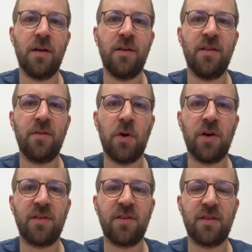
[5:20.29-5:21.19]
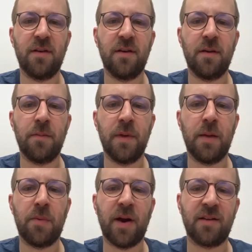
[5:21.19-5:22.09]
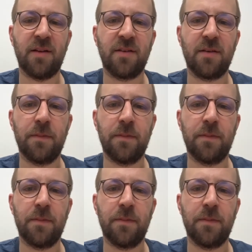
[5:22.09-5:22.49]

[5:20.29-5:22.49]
this works in practice.